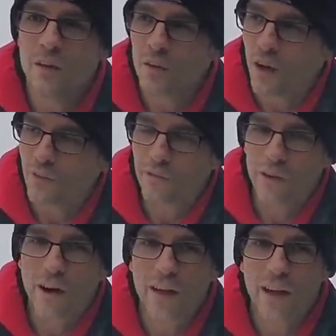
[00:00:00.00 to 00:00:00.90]
uh,
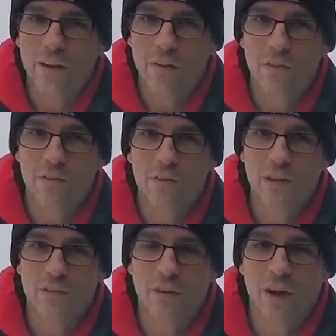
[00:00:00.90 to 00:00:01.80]
for health of the
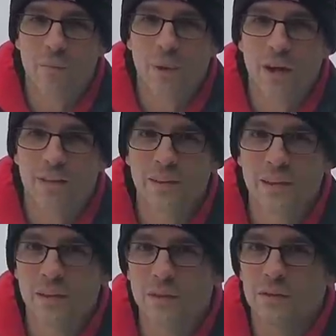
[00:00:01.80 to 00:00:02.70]
environment and the
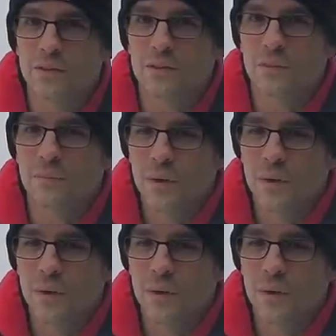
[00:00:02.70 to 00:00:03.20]
ecosystem.